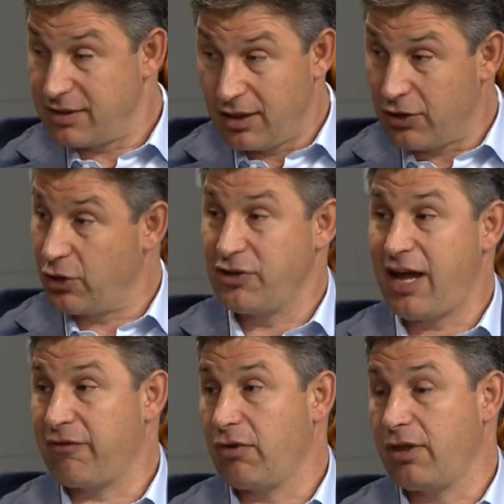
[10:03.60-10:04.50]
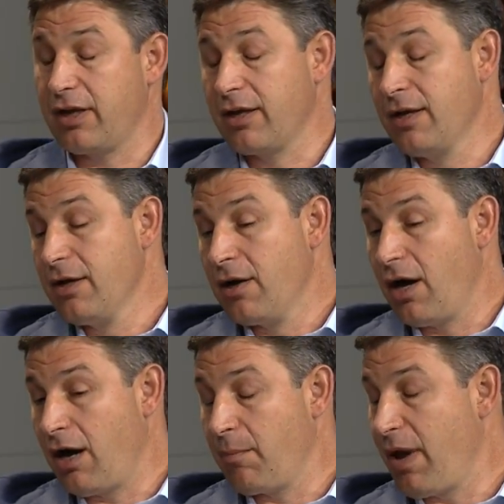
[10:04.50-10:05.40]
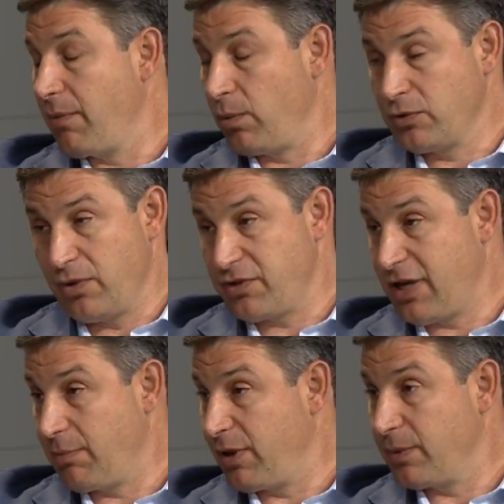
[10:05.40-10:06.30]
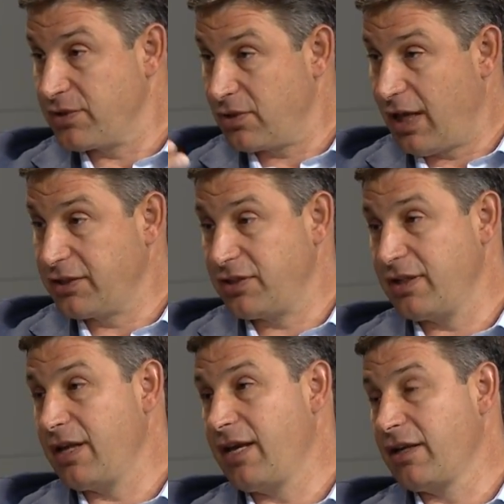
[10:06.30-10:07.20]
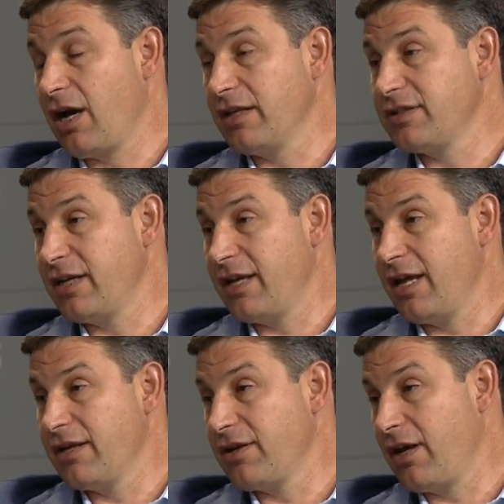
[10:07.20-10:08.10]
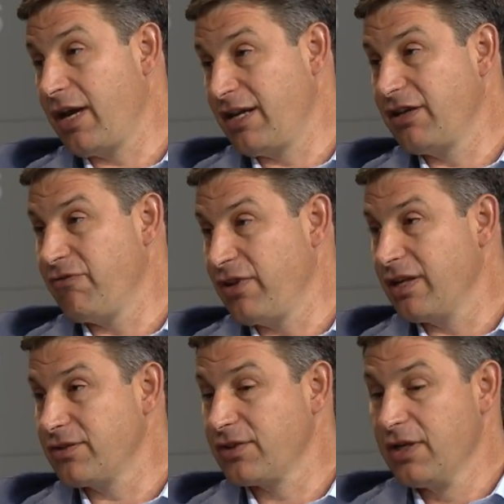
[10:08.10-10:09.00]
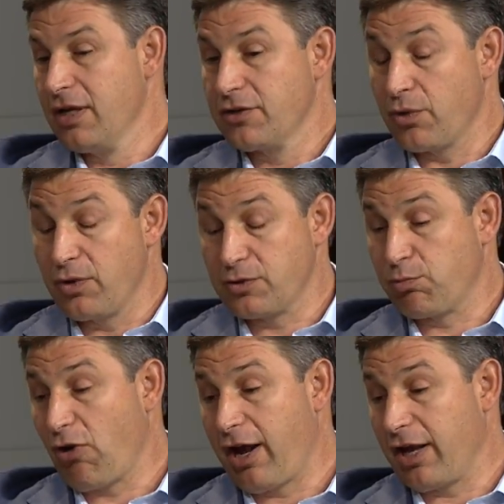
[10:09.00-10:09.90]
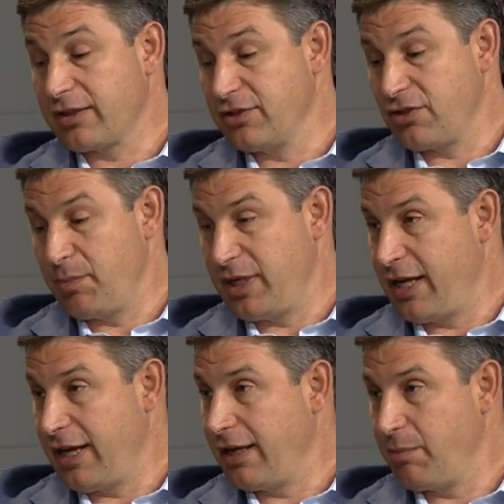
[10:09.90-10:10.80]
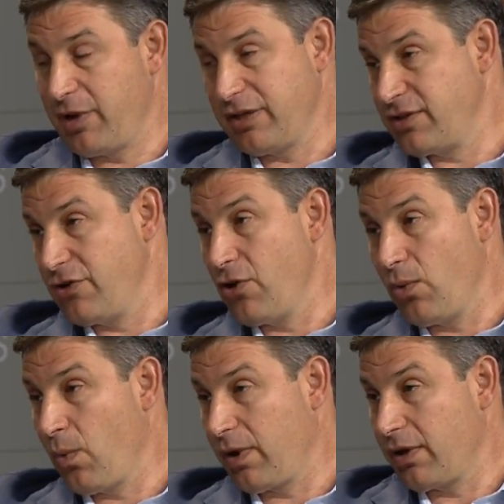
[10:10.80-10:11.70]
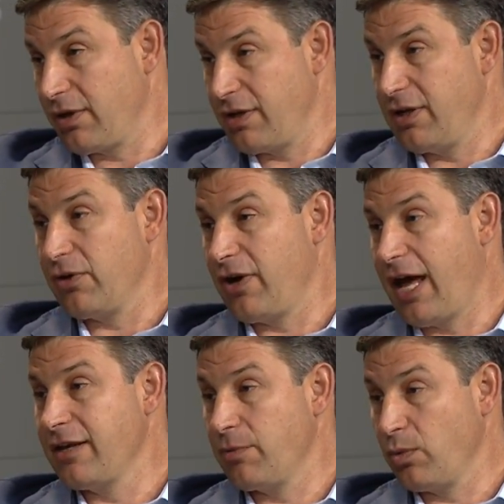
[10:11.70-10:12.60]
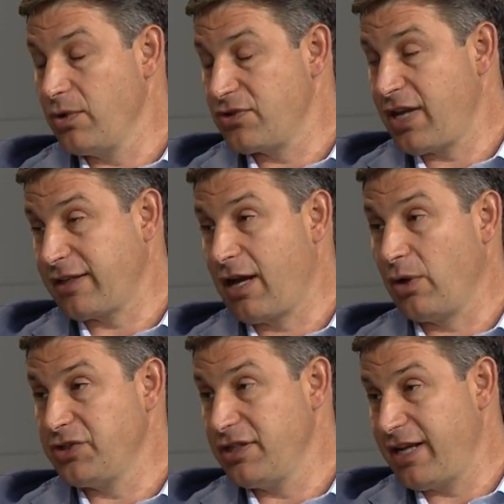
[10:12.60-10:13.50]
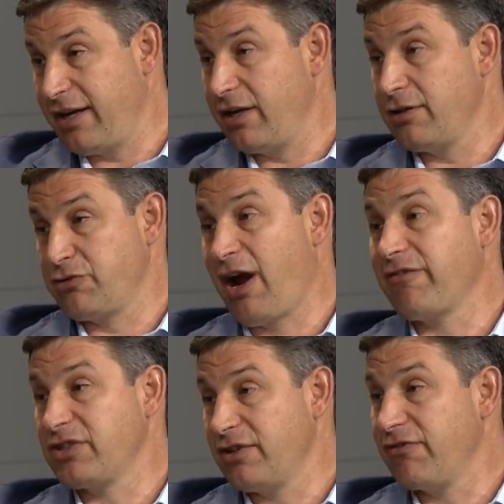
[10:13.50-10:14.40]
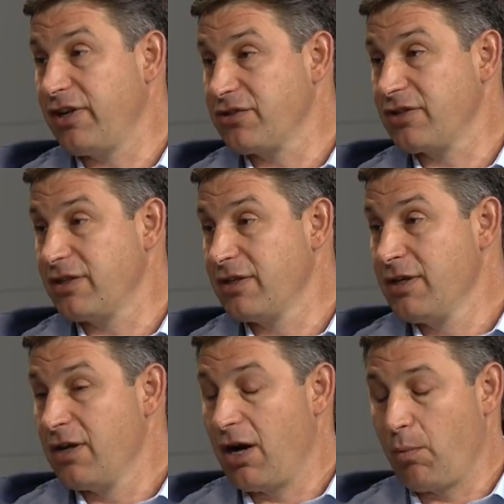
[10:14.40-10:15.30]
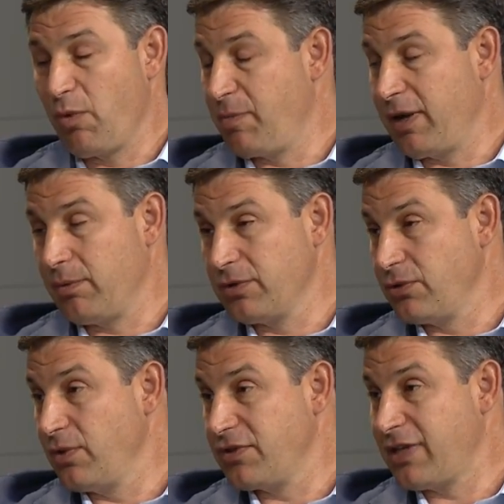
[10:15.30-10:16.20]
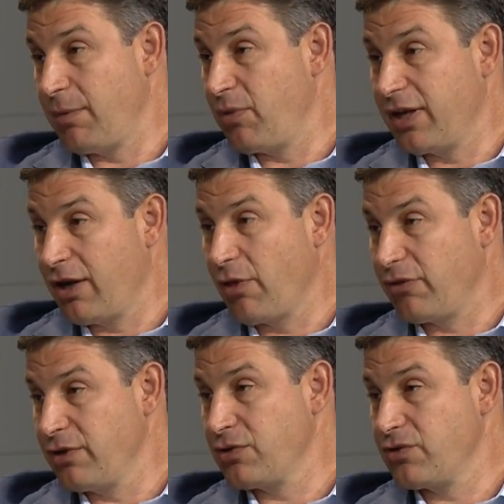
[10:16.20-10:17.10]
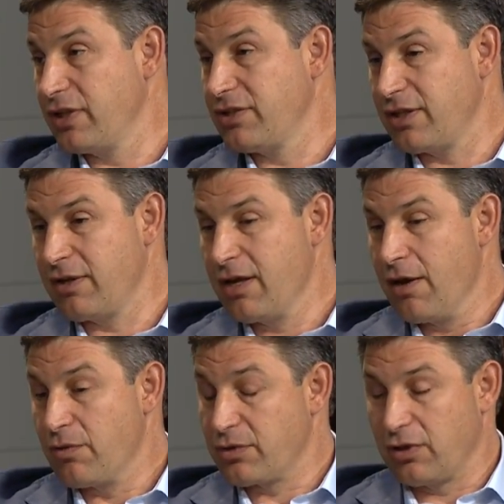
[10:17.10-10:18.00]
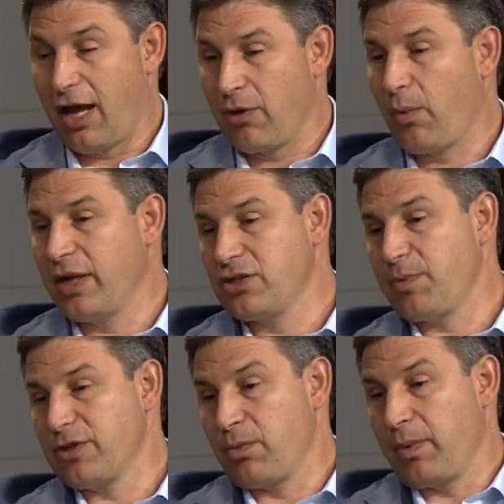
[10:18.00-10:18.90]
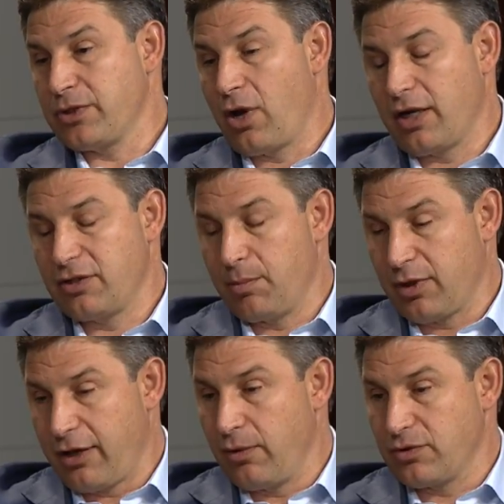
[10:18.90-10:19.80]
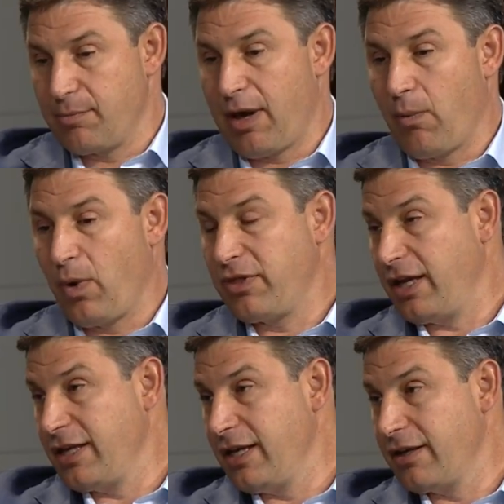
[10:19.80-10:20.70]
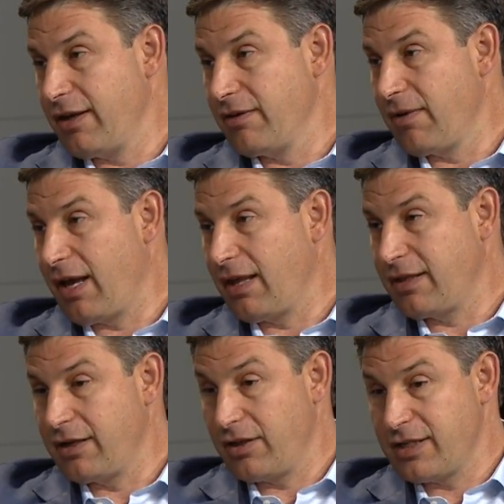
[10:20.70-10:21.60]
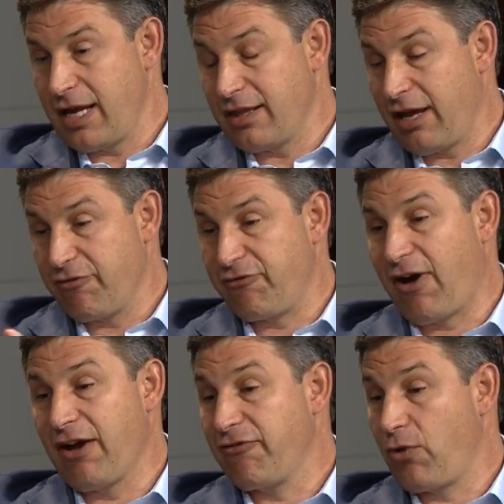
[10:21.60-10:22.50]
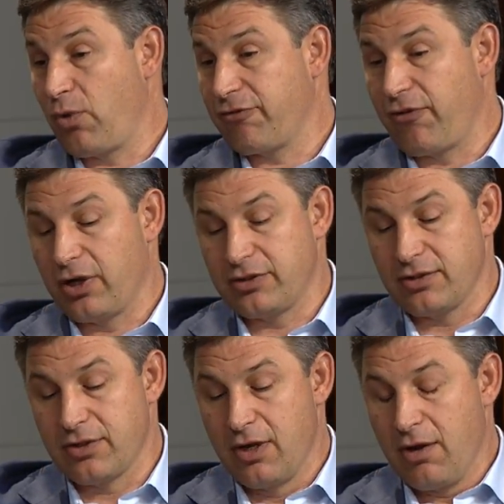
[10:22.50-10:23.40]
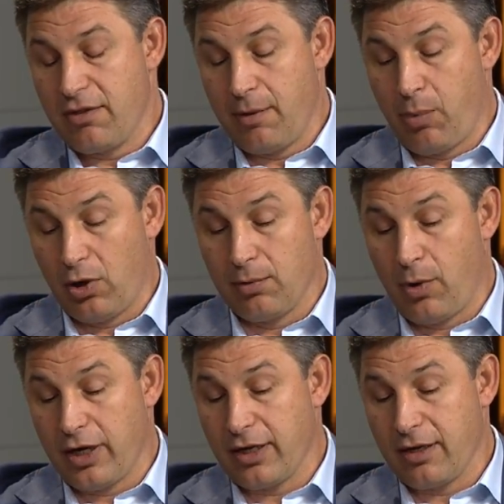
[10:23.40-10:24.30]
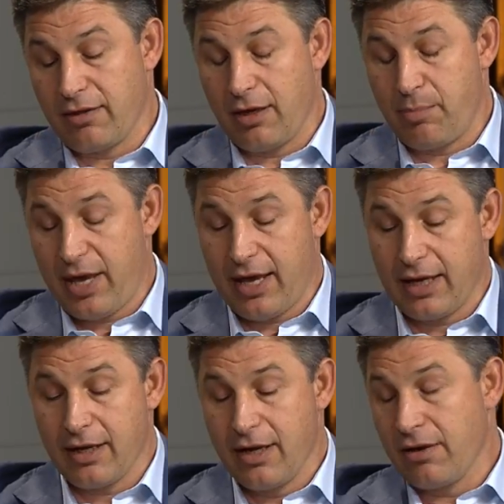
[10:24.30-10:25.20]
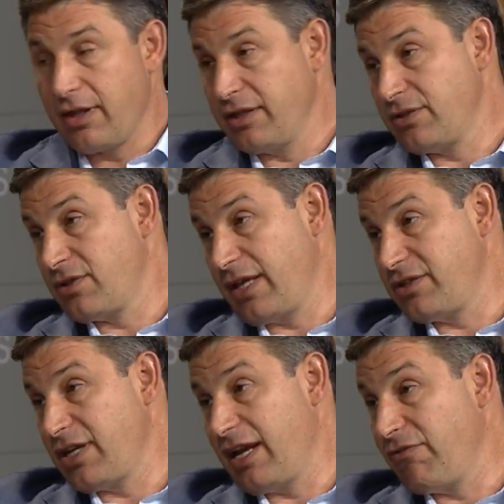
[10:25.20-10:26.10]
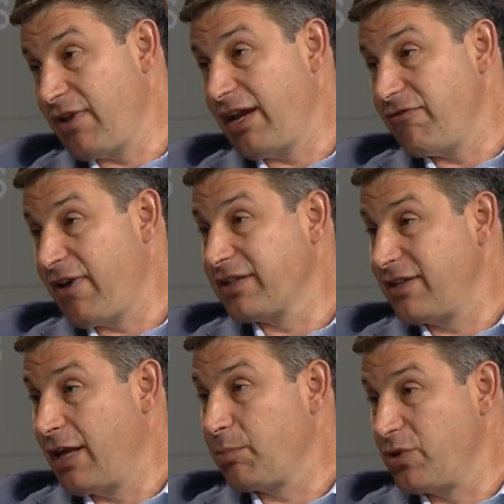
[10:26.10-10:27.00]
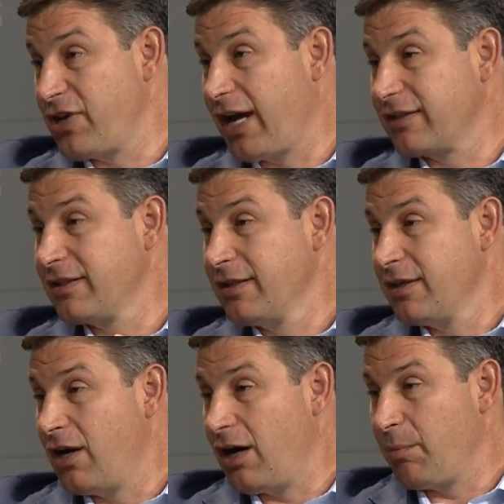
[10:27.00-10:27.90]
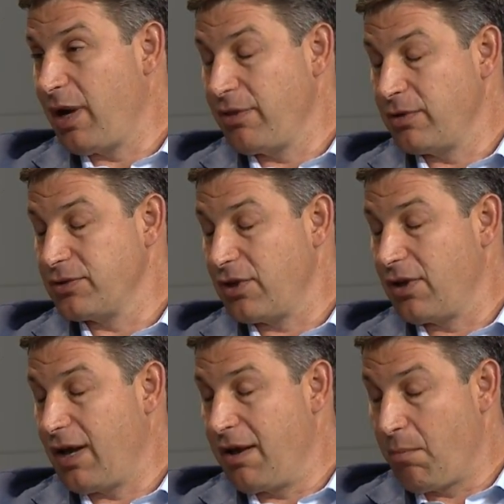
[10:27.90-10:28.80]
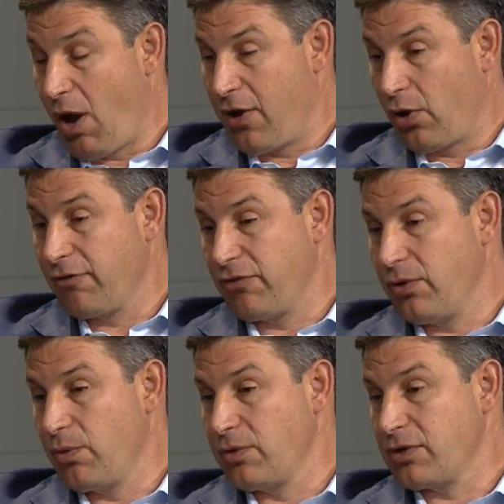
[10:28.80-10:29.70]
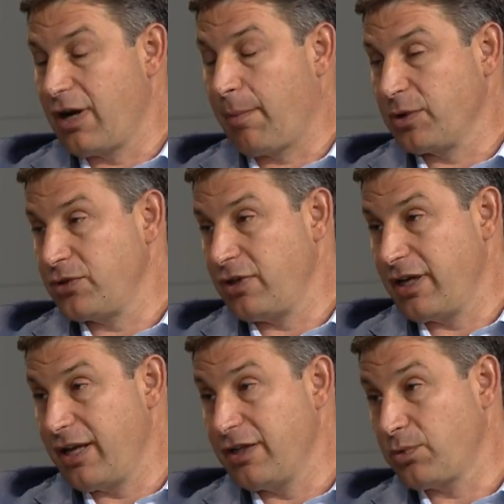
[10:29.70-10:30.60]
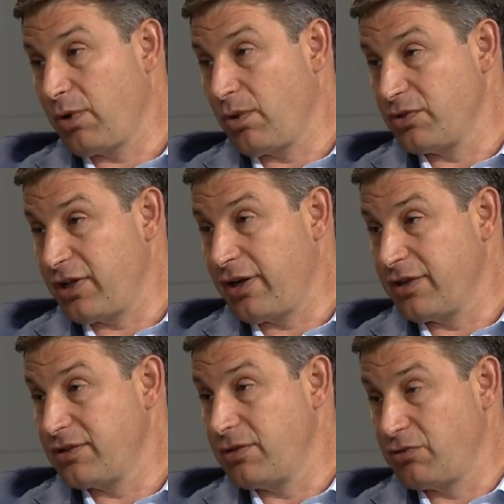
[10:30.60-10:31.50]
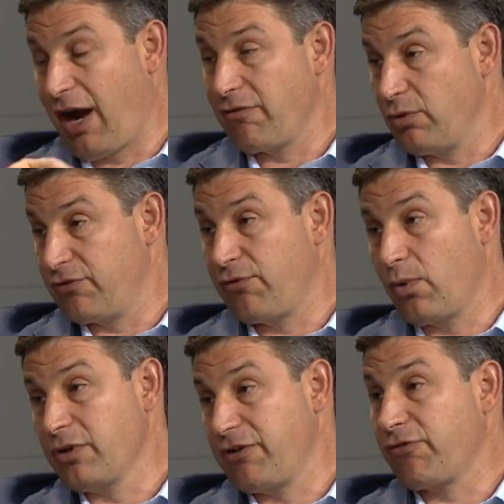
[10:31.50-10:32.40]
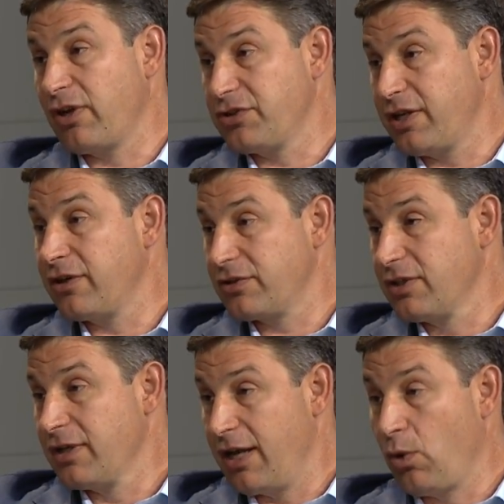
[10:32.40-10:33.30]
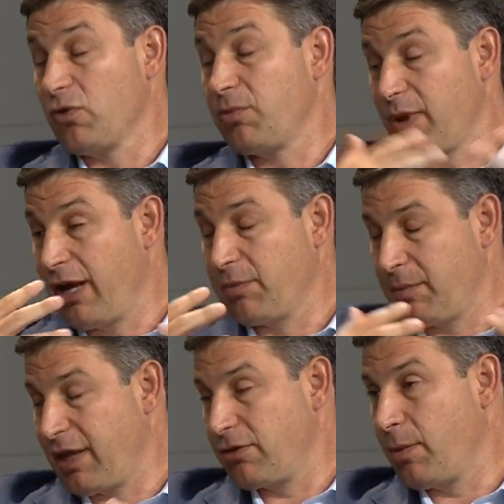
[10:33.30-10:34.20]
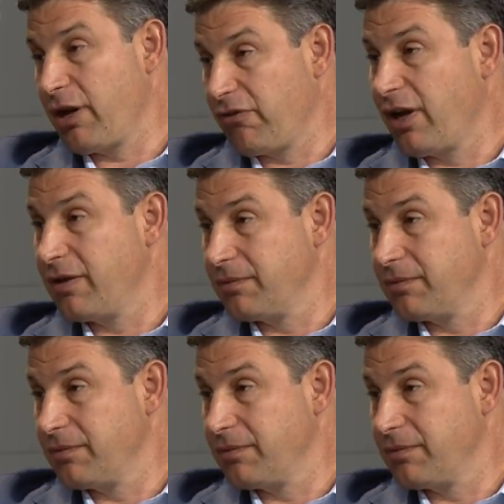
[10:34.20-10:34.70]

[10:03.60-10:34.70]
literally to everything. Um, and we'll do the same thing with selection and content and, uh, and convenience. So this product is a beginning, but it's in nowhere near an end, and we'll use technology and data to drive its innovation. Um, we've been able to do the same thing in other industries, and there's a lot of white space when we talk to millennials about what they need. And at the end of the day, they have five core functions. They borrow money, they pay, they, they save, they invest, and they protect. Um, and there's in, in, our view, there's an opportunity in each one of those areas to drive those four differentiators and ultimately help them get their money right.